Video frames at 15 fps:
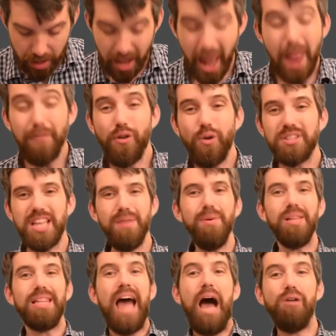And of course, I'm
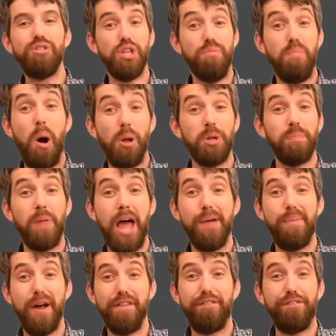allowed to multiply
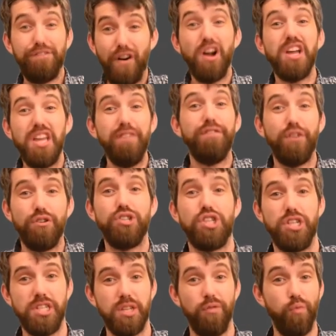by funky
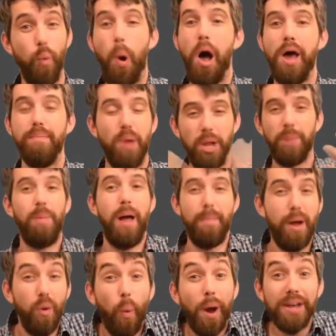versions of 1. Multiplying
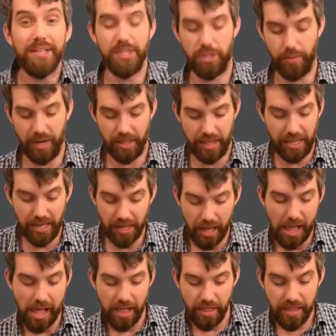by 1 doesn't do anything. And
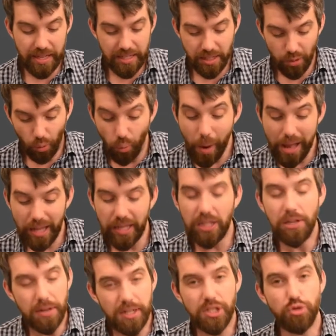this, well, it
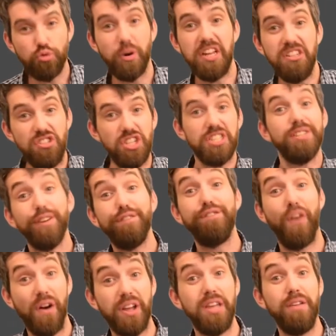looks strange, is the
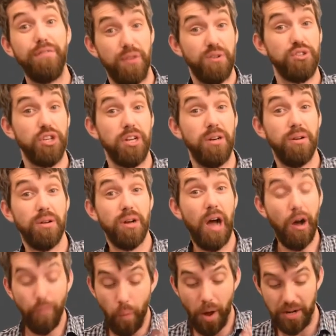funky version
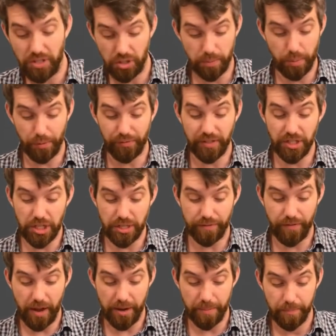of 1, so it's perfectly
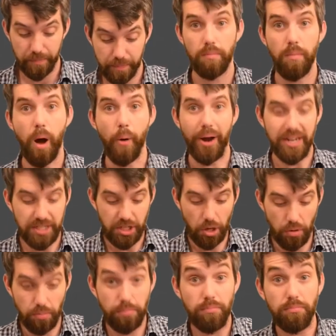justified. All right,
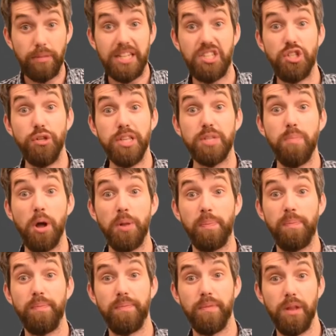so let's do this
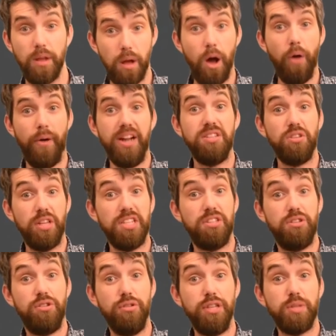
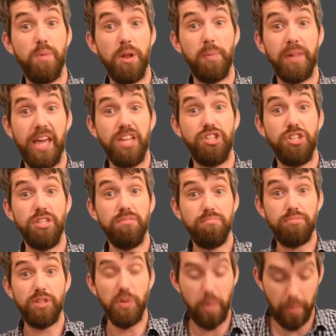multiplication
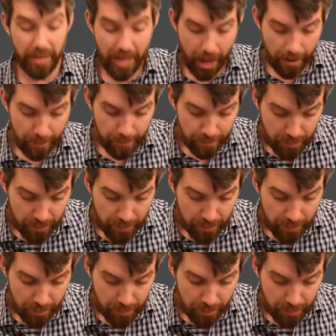and see what we get.